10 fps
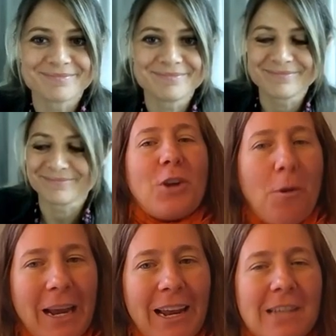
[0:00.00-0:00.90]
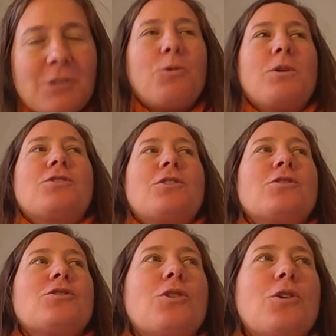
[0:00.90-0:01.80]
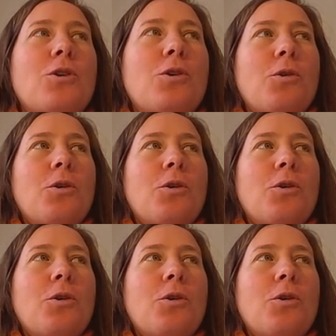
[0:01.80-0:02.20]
So now my last question. So